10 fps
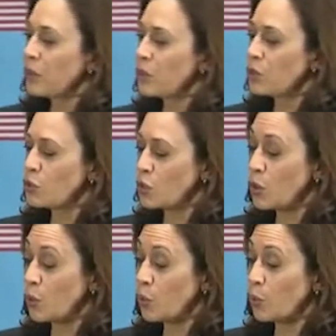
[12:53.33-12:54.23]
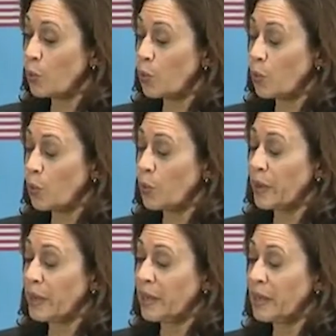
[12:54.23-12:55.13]
So
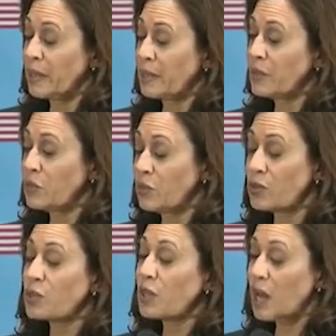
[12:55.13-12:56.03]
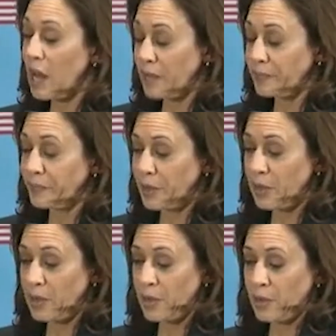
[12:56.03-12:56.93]
there's a lot.
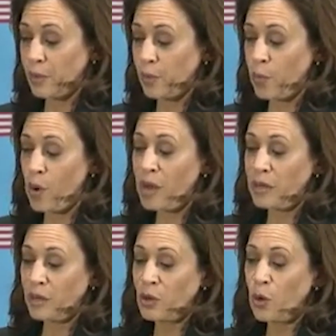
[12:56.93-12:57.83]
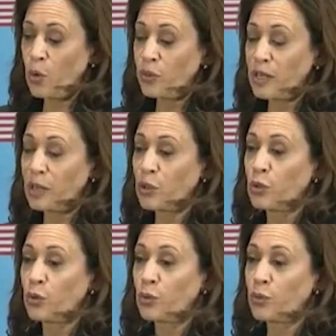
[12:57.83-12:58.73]
One, know that
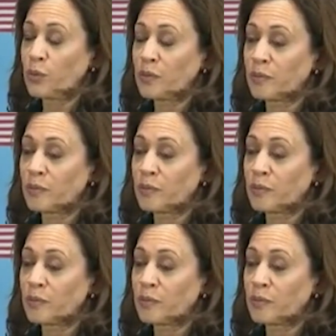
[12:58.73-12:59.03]
you